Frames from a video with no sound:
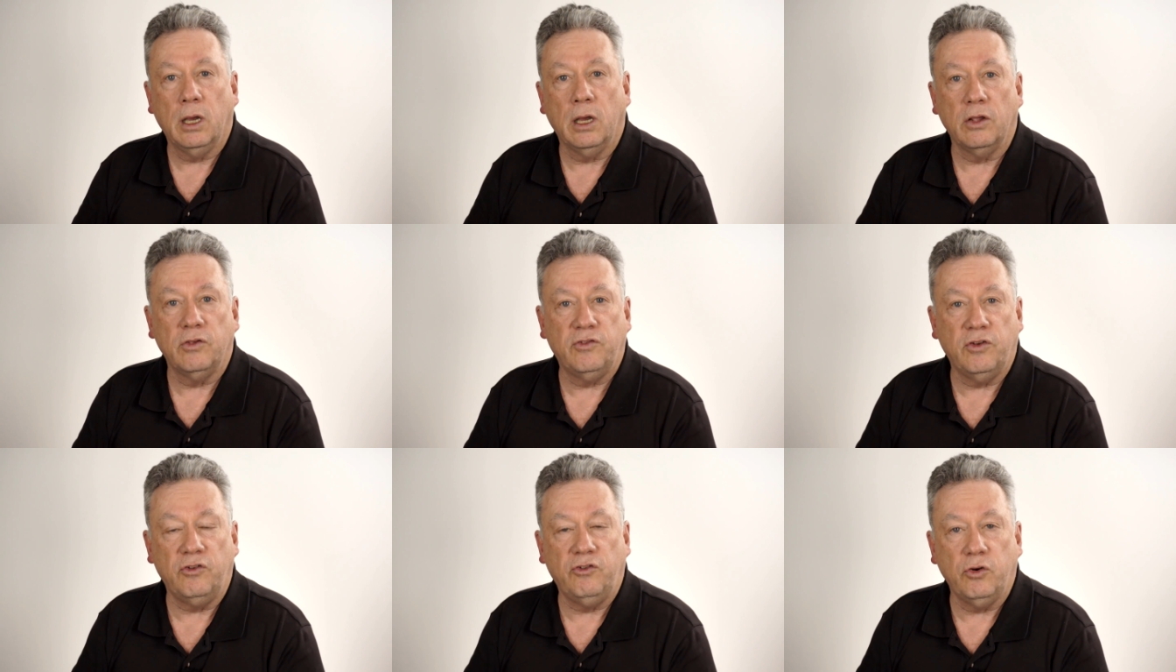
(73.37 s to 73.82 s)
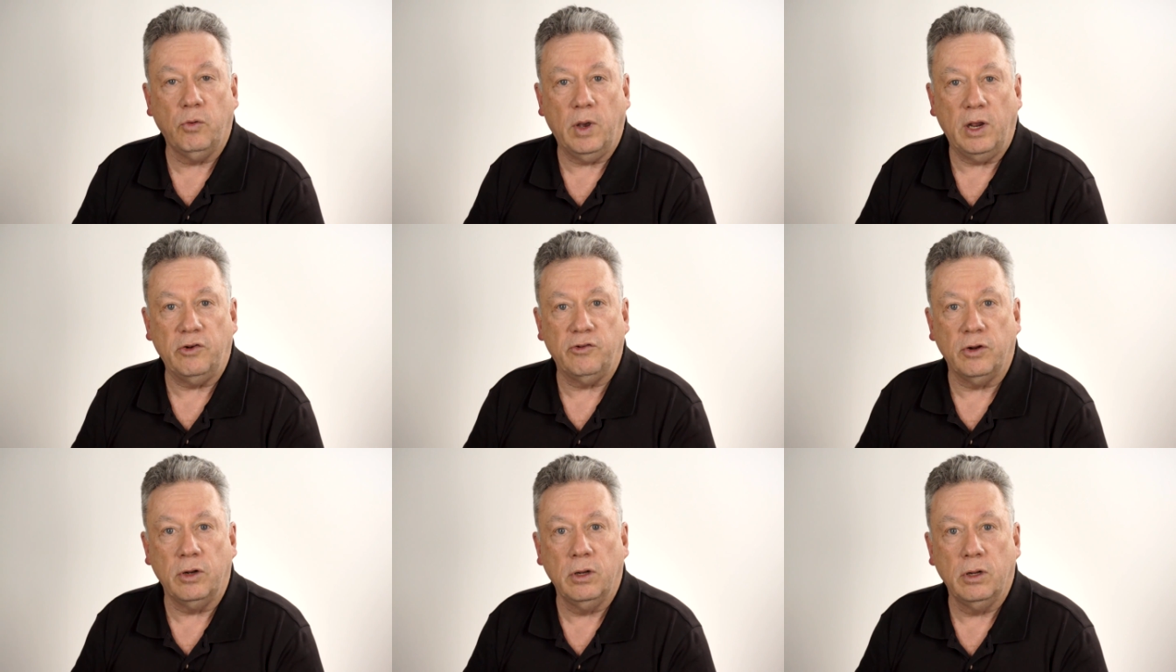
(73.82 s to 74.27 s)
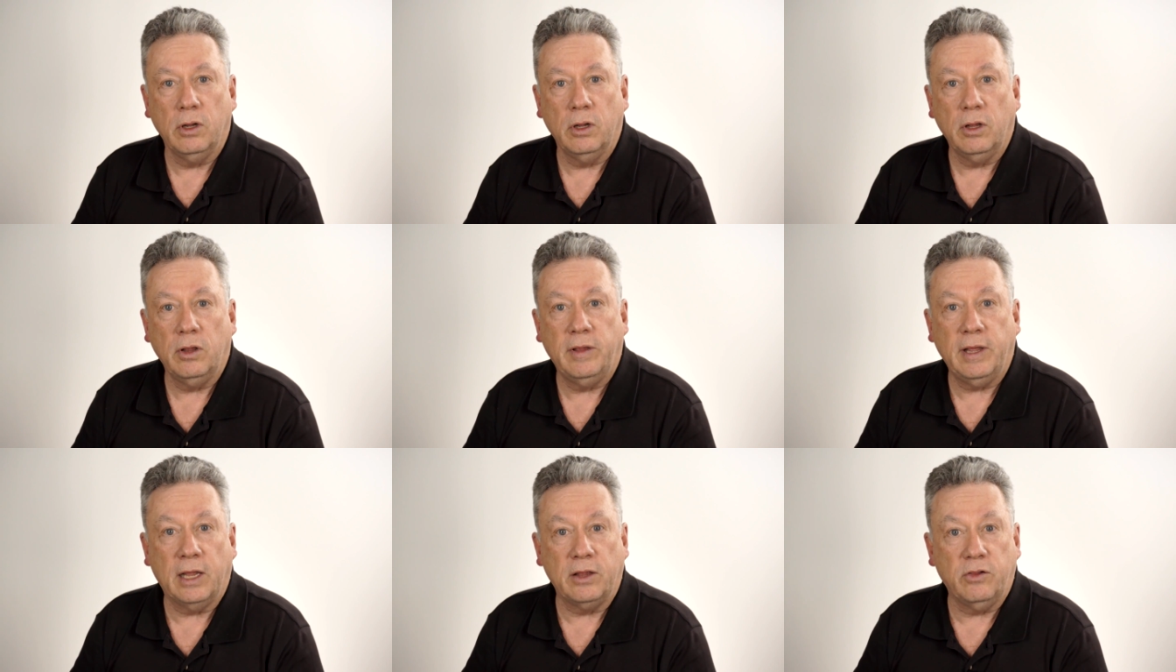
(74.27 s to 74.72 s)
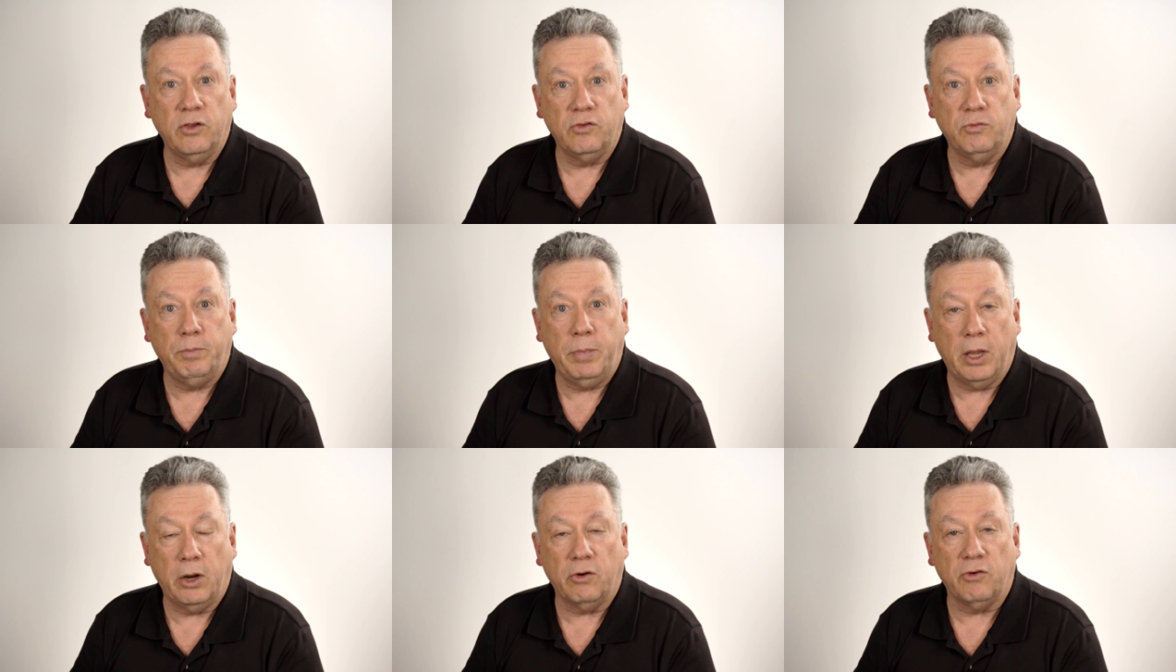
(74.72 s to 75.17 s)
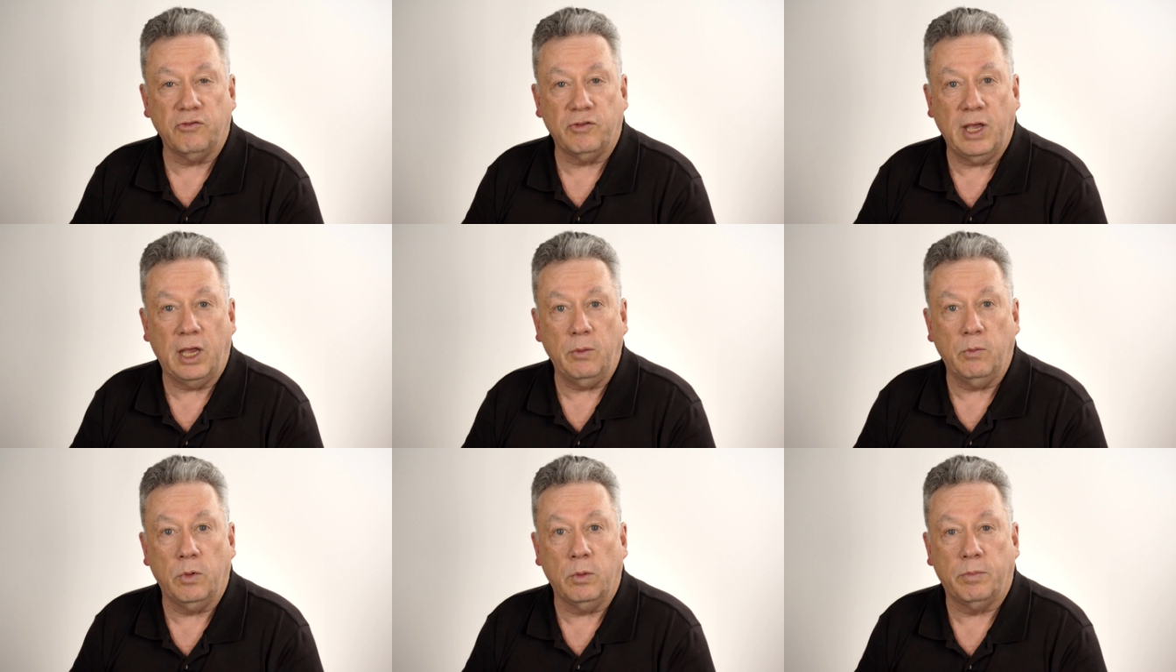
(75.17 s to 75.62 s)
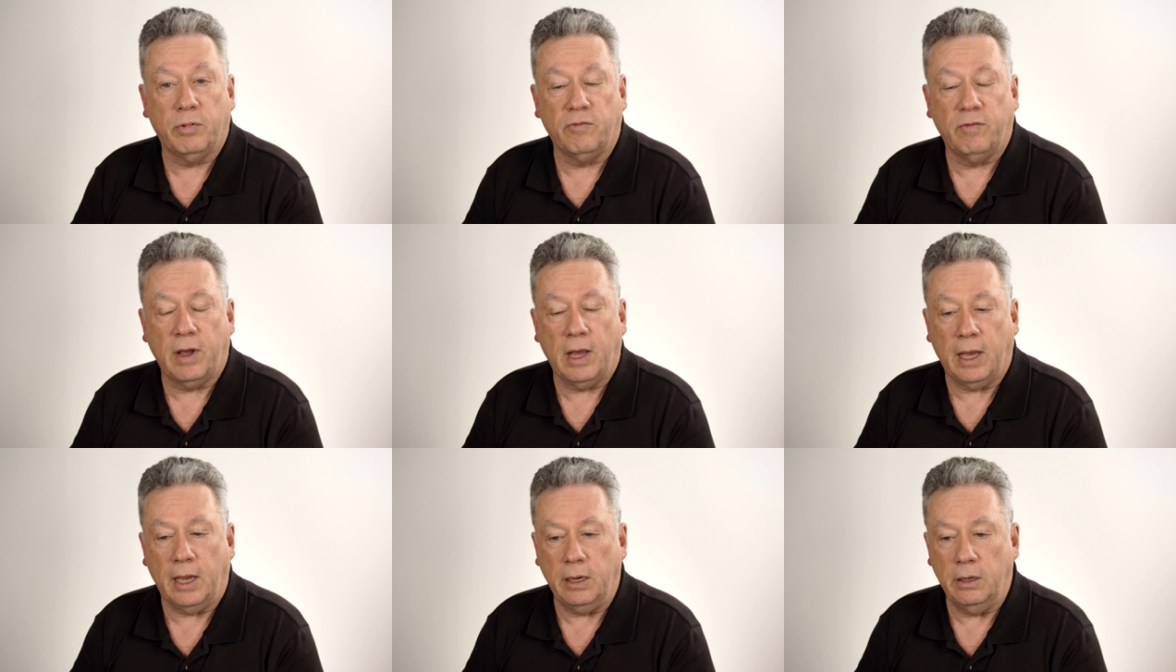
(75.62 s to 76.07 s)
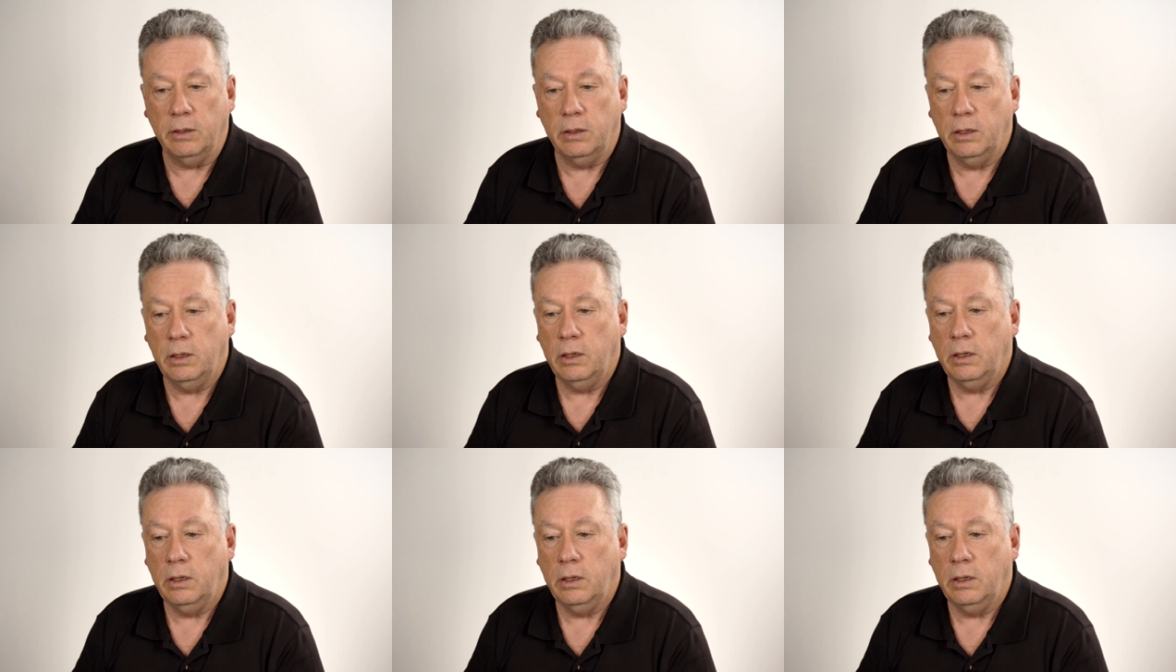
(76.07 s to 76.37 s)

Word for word: uh, situation that this better state will provide.